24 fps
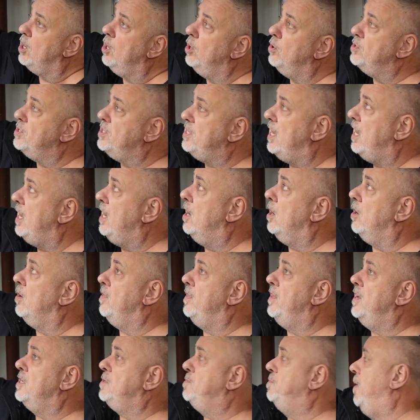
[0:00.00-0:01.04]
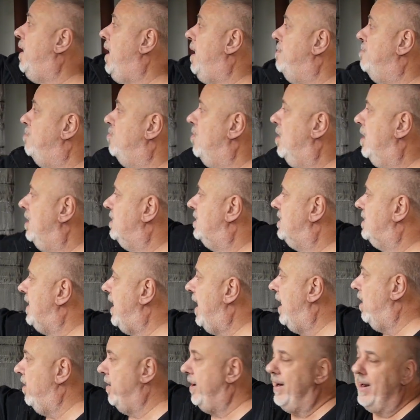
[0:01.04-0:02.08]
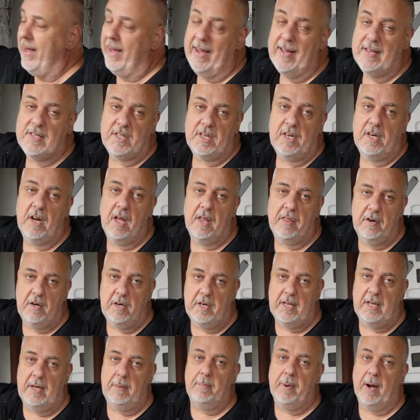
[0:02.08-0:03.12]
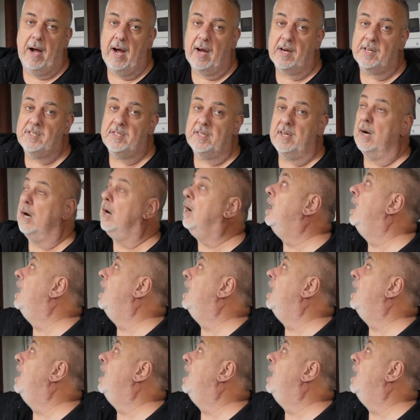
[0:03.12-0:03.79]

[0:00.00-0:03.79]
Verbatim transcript: goes here. This pipe runs down and it hits another D-box there.